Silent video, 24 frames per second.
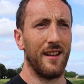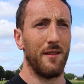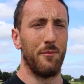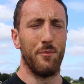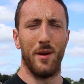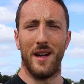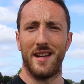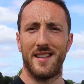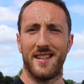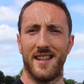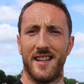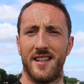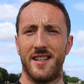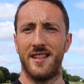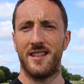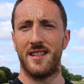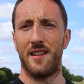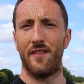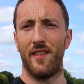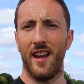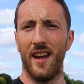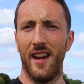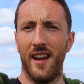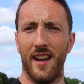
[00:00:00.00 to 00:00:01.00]
best sessions
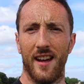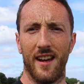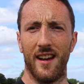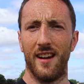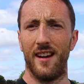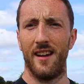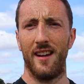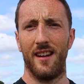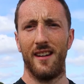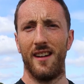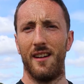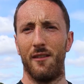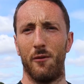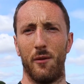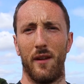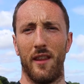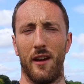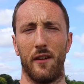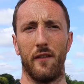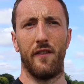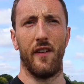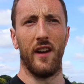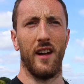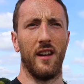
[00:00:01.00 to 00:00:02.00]
of the year
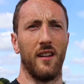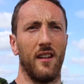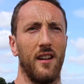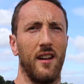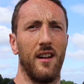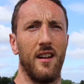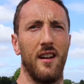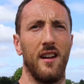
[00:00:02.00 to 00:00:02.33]
without fail.